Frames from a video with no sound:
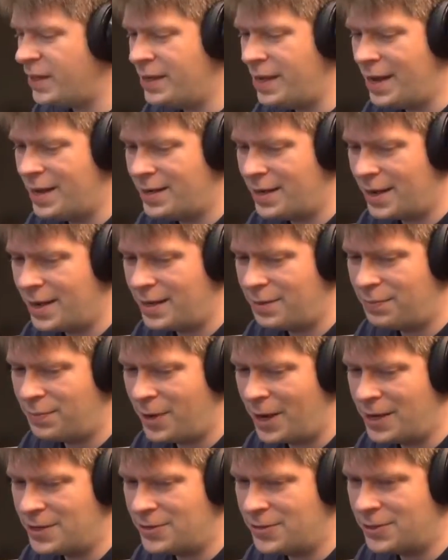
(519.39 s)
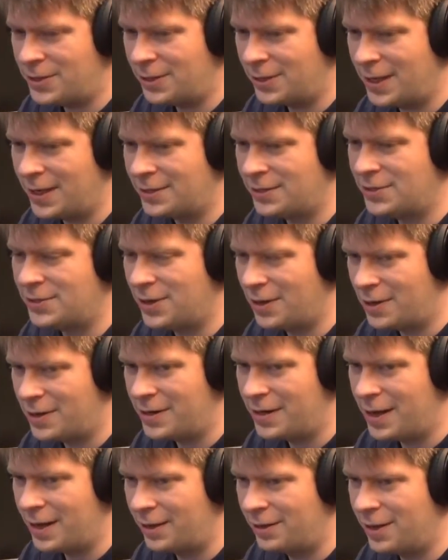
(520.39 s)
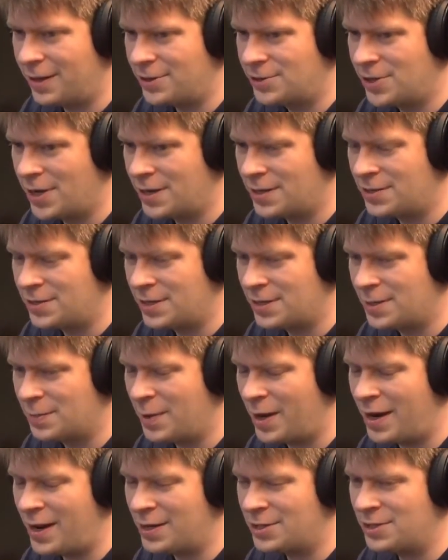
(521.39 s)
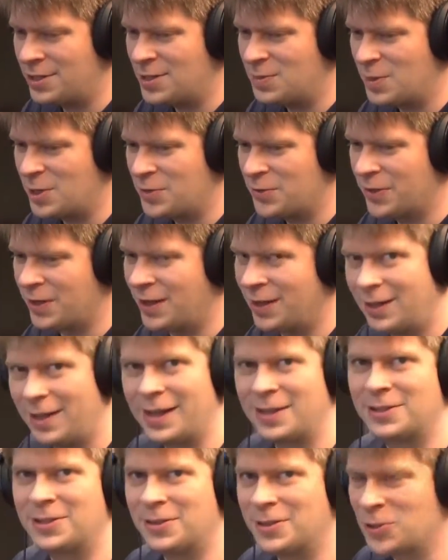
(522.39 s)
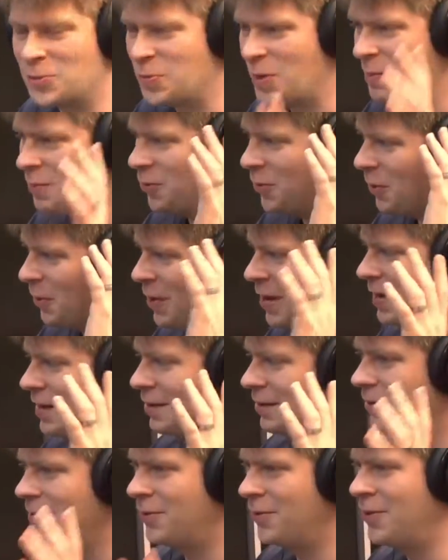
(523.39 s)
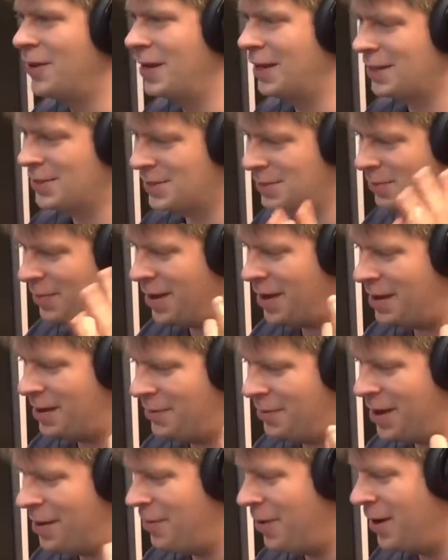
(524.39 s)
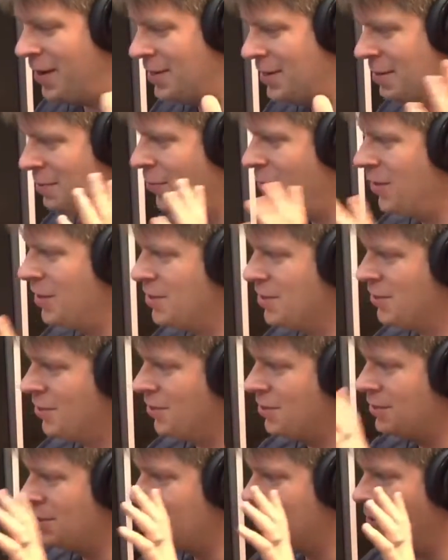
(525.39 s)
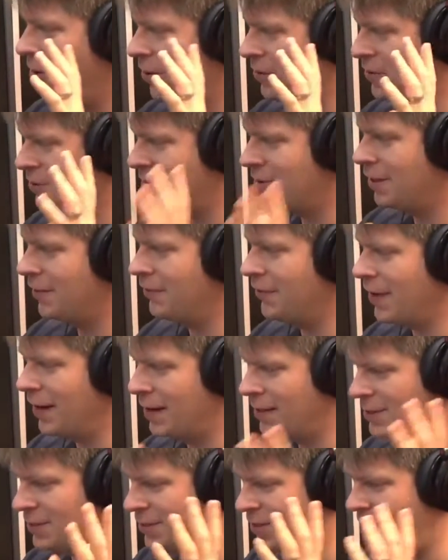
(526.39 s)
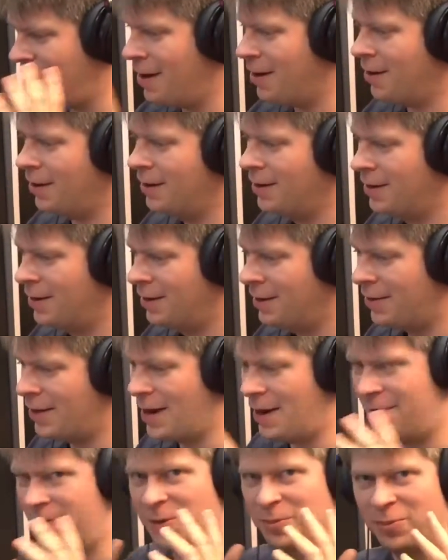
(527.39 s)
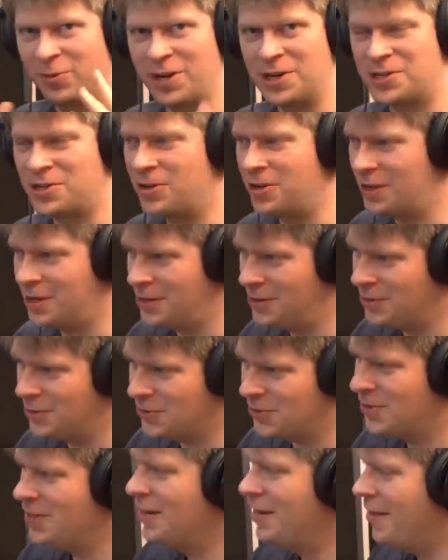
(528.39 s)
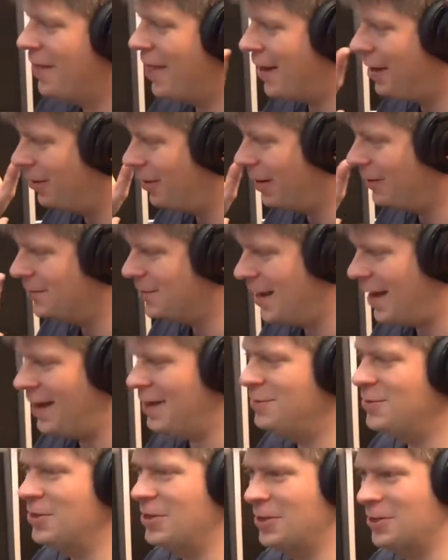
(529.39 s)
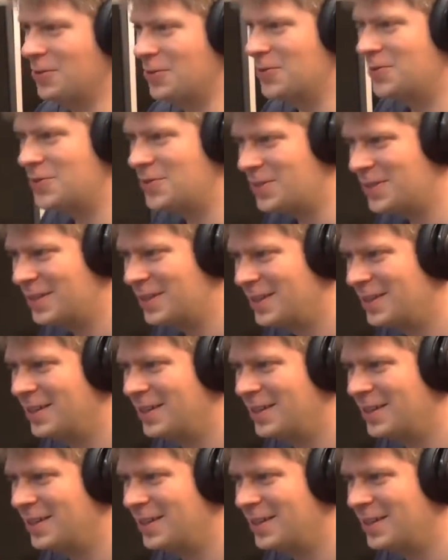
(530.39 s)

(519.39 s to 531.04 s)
yeah I, I, I do collect atari i collect genesis i'm not actually as much of a collector as people might think because in my in my mind at some point it just turns into all the stuff that it's there that i feel pressure to use that i don't have time to use